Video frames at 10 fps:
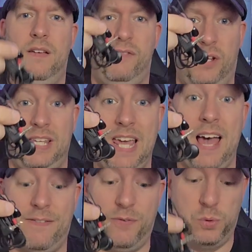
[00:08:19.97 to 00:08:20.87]
for
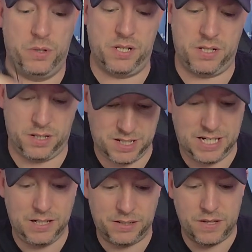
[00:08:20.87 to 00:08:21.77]
earphones,
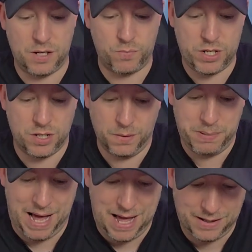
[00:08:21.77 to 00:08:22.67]
sealed in the original
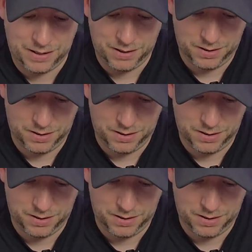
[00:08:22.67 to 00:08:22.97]
bag.